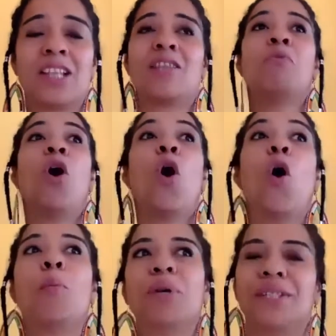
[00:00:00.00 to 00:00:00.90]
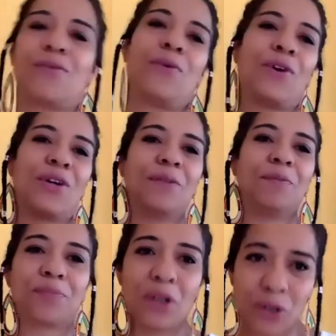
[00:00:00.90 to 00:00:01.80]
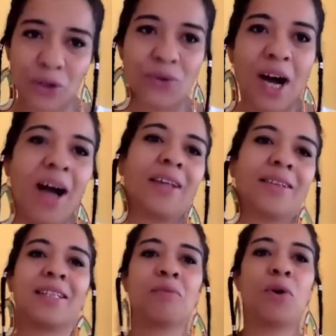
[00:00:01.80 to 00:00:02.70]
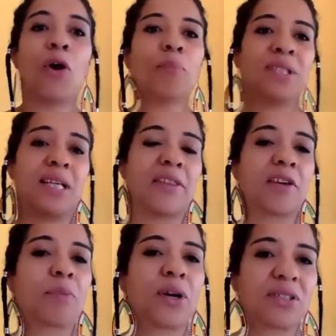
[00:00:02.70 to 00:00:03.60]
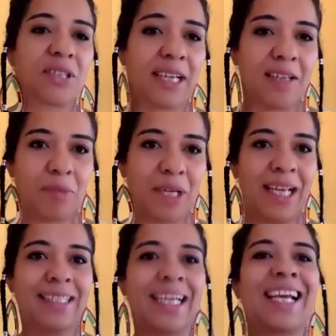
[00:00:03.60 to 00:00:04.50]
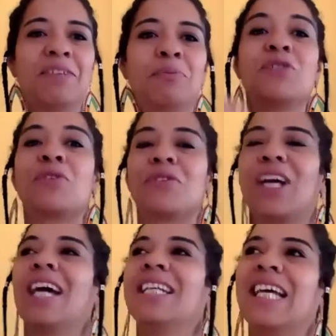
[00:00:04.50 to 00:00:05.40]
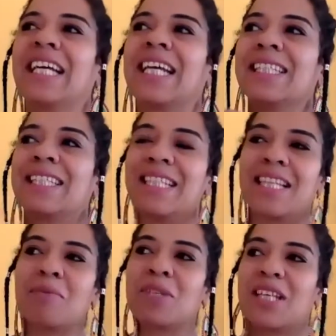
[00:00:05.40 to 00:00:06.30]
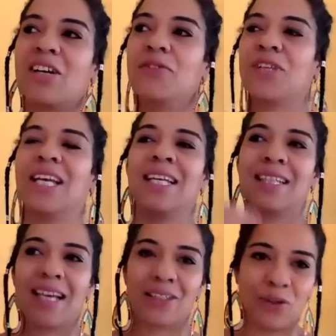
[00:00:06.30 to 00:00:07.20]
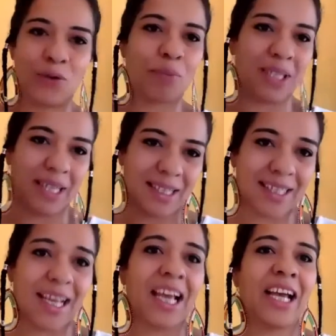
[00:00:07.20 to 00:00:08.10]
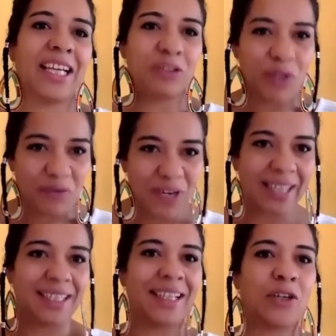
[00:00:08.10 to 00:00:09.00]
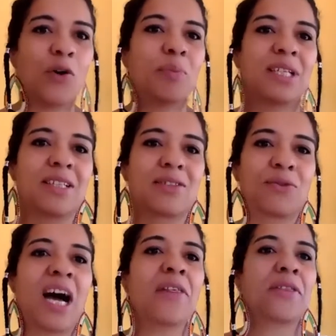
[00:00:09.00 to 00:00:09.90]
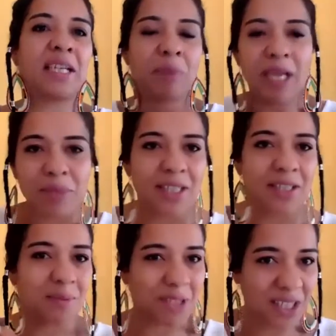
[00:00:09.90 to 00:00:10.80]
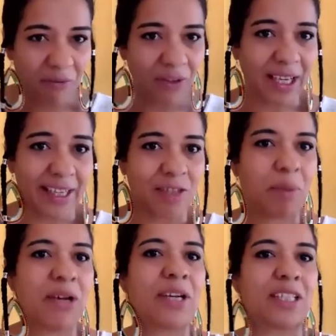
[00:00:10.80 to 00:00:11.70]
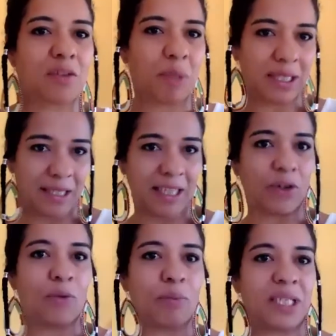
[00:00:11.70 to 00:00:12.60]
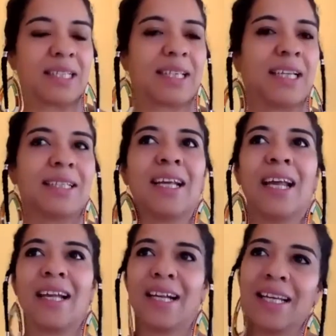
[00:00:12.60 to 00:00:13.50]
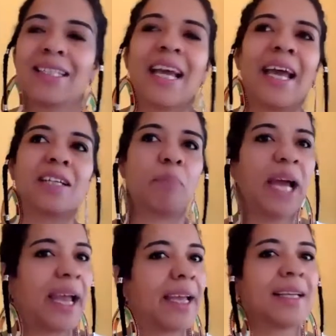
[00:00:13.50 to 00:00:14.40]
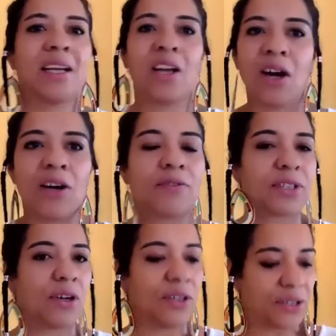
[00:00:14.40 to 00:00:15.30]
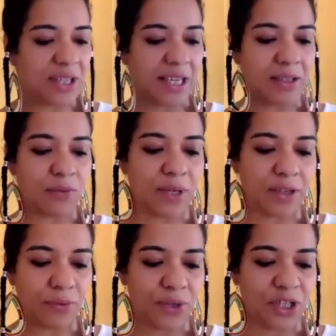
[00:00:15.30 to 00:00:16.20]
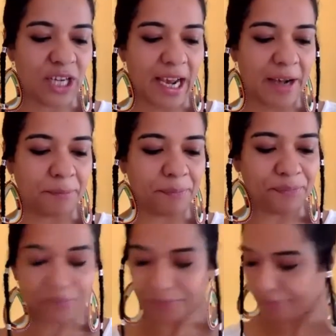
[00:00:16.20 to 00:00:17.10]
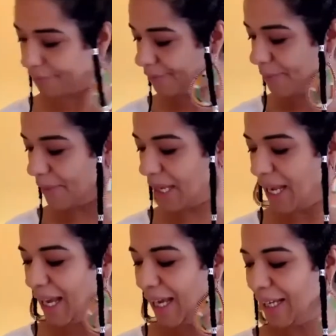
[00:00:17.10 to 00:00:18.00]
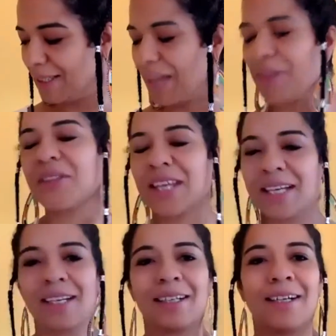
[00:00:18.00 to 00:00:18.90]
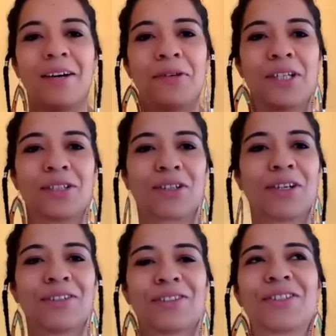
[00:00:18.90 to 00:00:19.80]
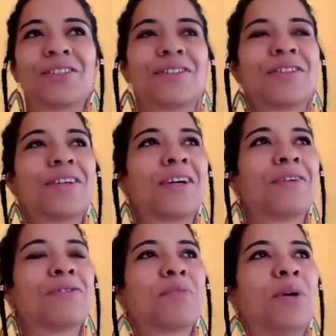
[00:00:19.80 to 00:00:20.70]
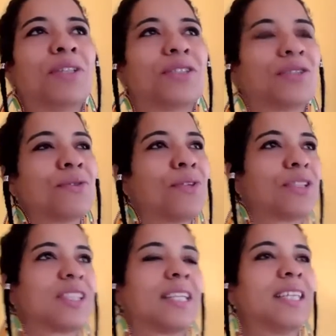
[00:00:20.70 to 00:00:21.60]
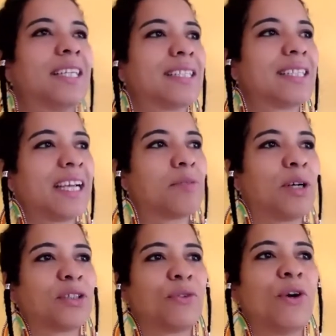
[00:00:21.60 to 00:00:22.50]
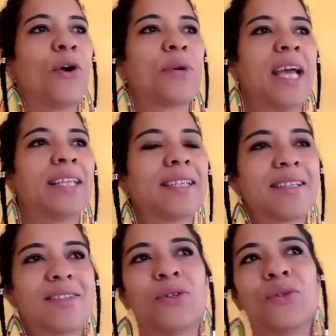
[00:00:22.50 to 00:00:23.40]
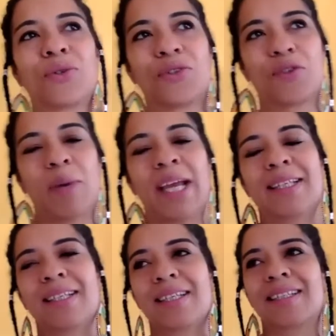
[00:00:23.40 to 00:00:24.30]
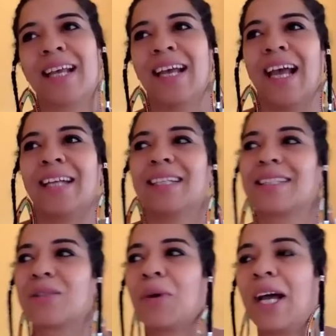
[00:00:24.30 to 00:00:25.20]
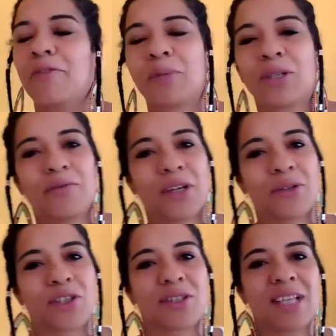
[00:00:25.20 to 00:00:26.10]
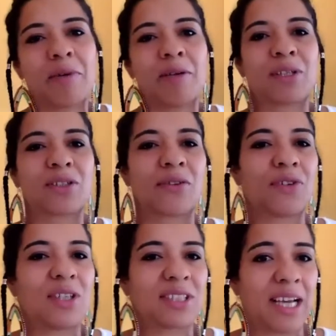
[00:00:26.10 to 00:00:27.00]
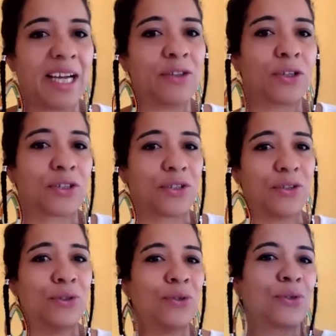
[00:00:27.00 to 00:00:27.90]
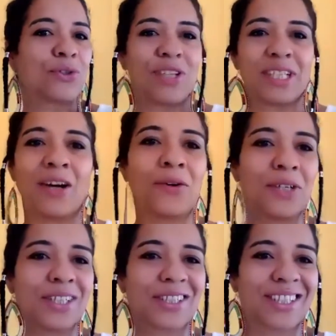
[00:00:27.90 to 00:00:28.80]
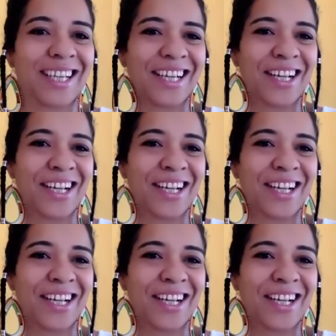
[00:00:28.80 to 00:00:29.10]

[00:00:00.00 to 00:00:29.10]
the more open you are, the more open the other person can be, and they can see themselves in that openness and reflect in that openness, rather than maybe the specific experience, but in that openness. And in the end, pain and love and all these things we share. And the other thing I wanted to respond to was Natalia saying about, we enter these neutral spaces, and that is where I've become very stubborn, because of course they are not neutral. They're always